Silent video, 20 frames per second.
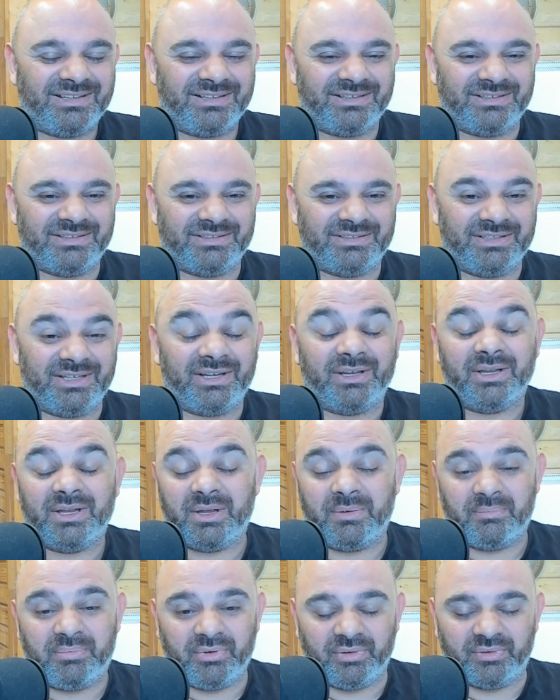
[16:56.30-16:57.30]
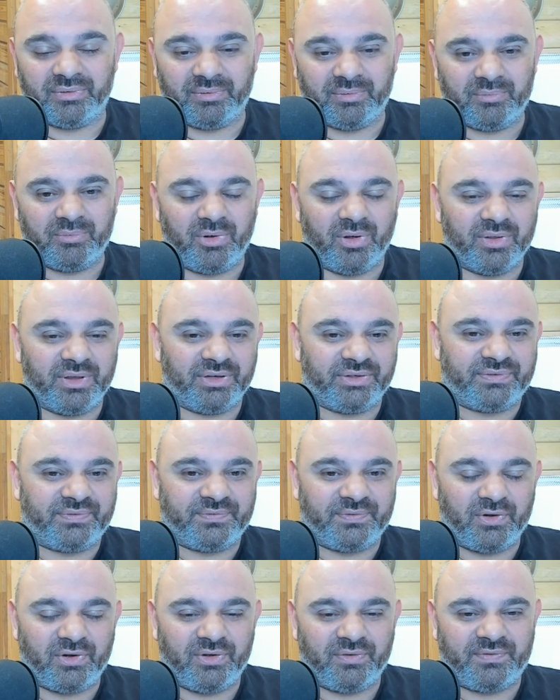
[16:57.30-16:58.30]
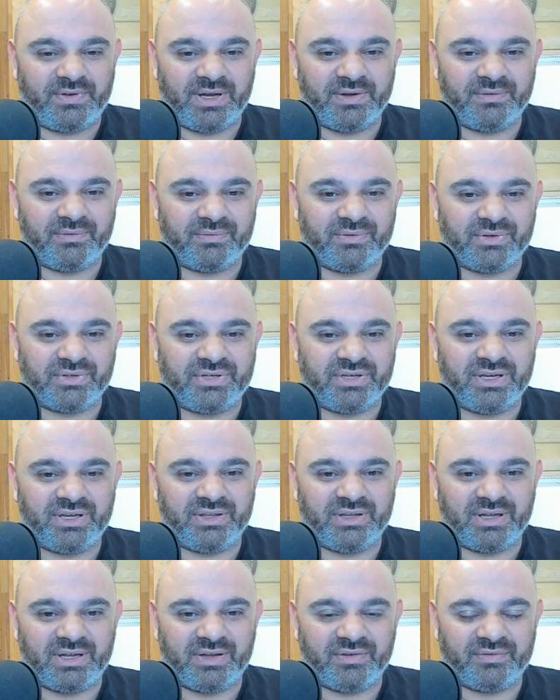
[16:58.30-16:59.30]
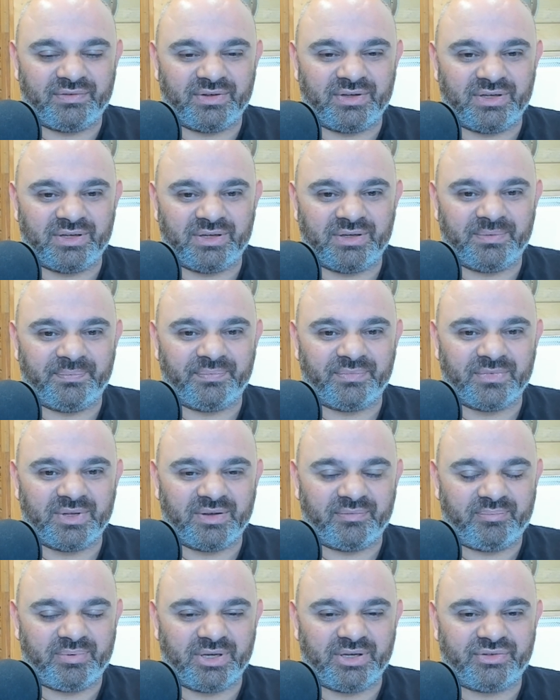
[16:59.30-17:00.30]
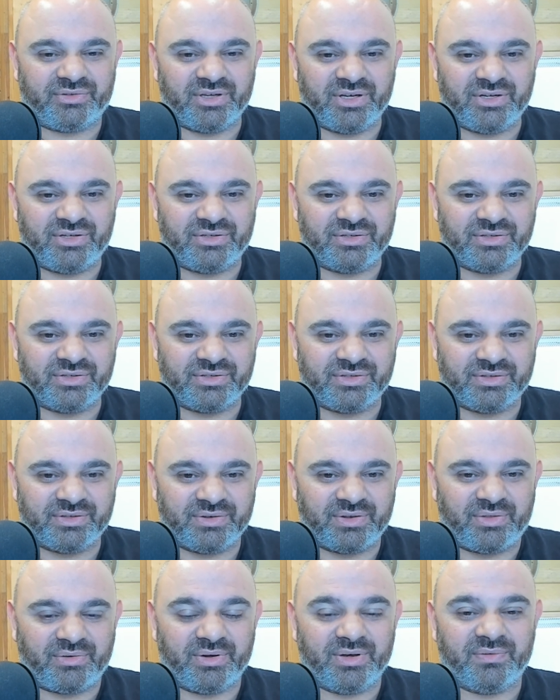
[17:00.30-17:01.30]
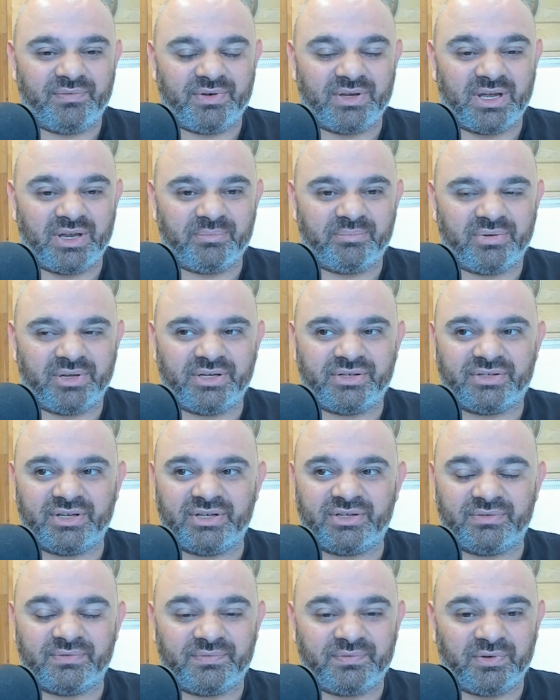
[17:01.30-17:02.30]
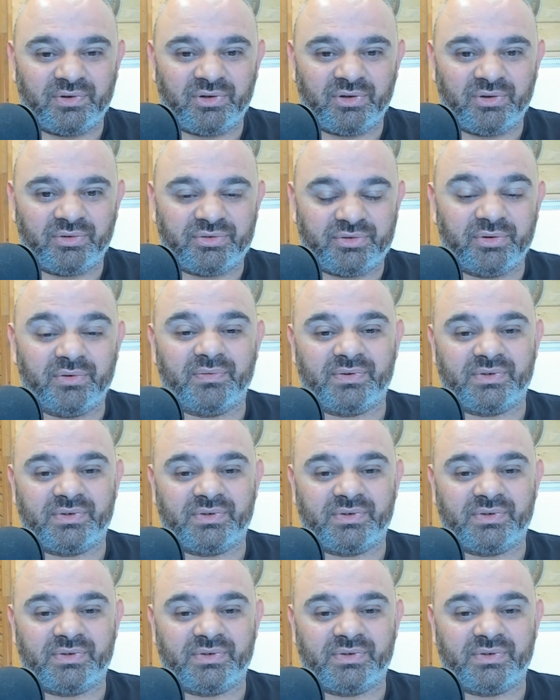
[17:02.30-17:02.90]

yeah, but what, there's four or five of us here that have PlayStations, and three of you had PlayStation 4, two of us